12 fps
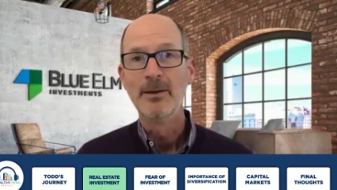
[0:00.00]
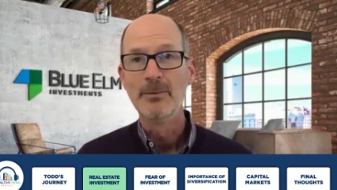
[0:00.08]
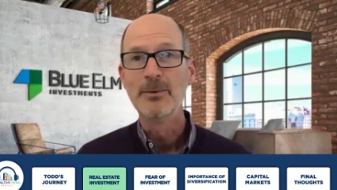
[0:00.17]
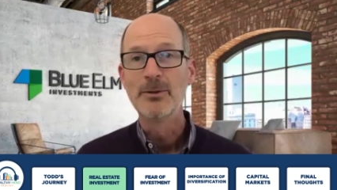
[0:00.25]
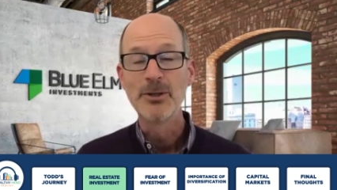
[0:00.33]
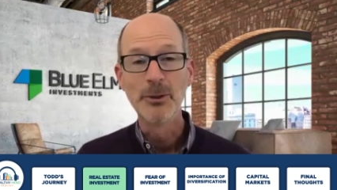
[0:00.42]

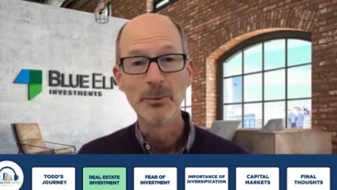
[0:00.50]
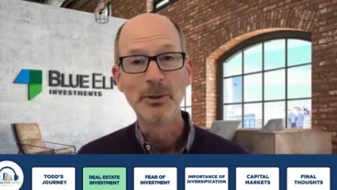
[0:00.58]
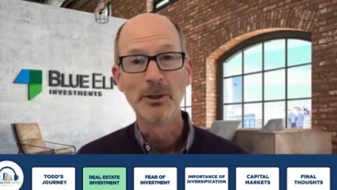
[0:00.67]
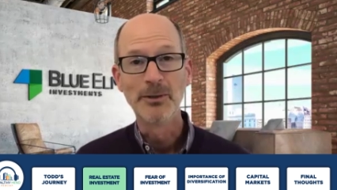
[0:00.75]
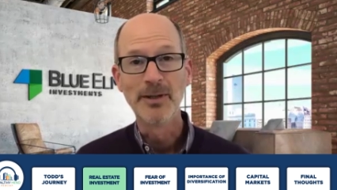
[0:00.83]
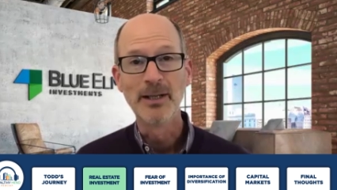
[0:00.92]
Mm-hmm.
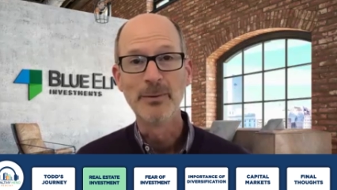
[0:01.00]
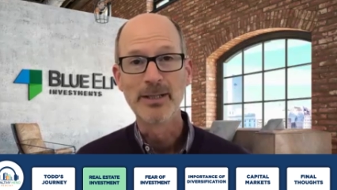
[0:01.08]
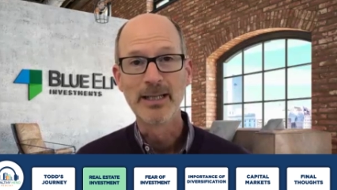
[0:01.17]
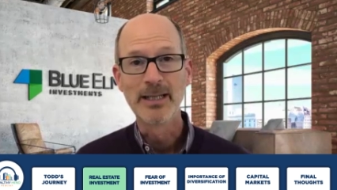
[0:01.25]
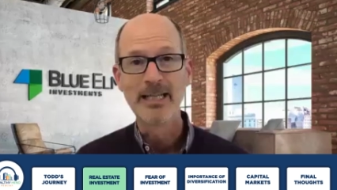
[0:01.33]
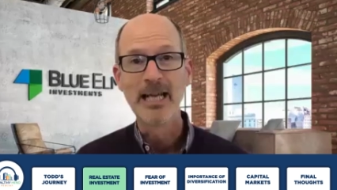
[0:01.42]
Soon learned that it
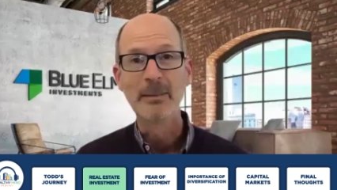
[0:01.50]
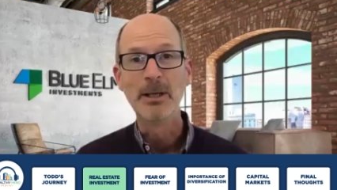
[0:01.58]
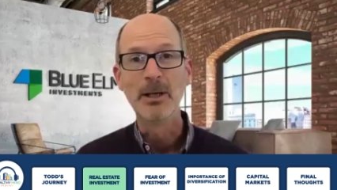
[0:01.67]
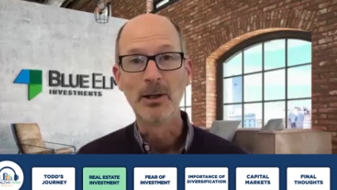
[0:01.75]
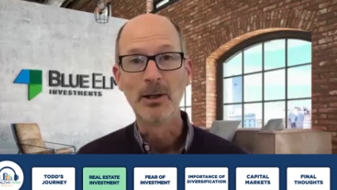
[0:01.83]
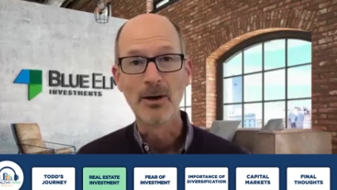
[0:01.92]
was going to take
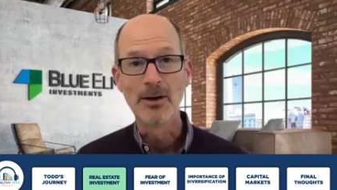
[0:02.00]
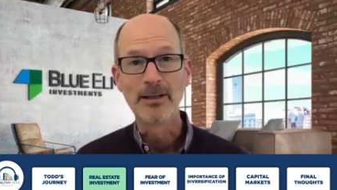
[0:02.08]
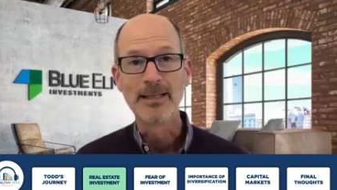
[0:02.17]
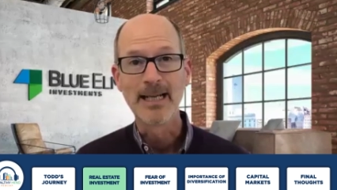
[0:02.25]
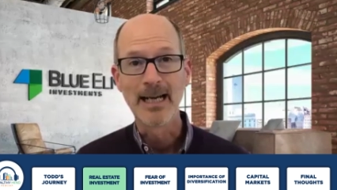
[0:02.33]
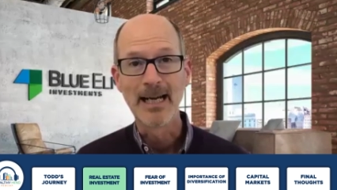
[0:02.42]
me a
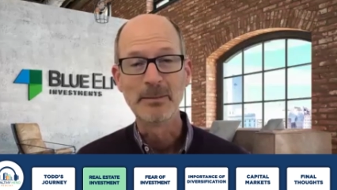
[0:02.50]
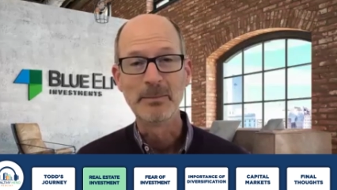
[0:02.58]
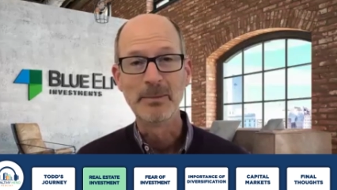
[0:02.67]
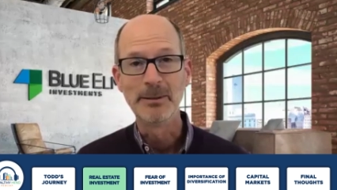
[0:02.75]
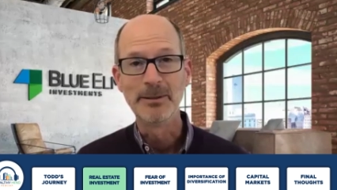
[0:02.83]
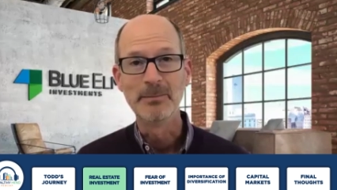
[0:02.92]
long time
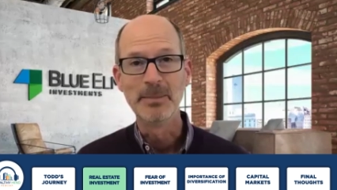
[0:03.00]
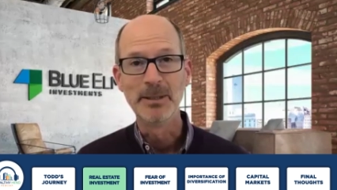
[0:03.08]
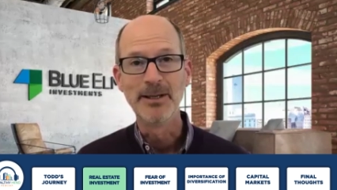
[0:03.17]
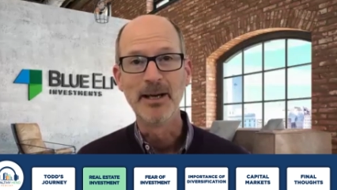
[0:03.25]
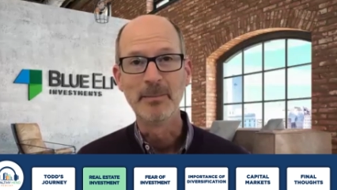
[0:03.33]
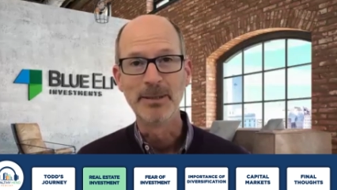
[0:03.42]
to be able to
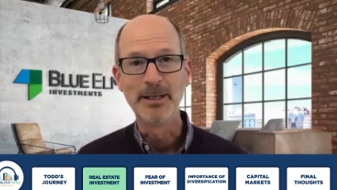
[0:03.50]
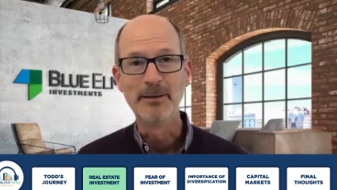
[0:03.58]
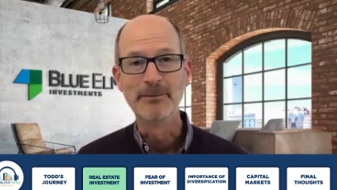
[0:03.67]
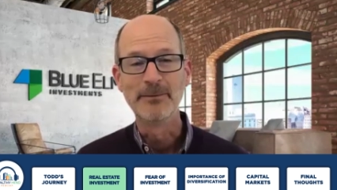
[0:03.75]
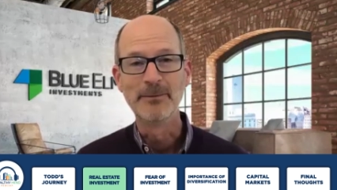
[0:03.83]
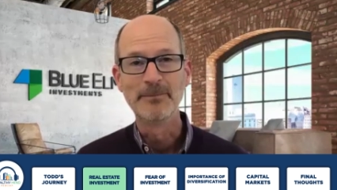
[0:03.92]
build up
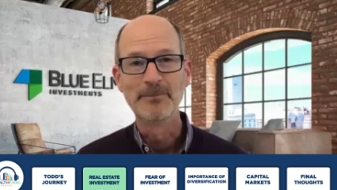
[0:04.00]
enough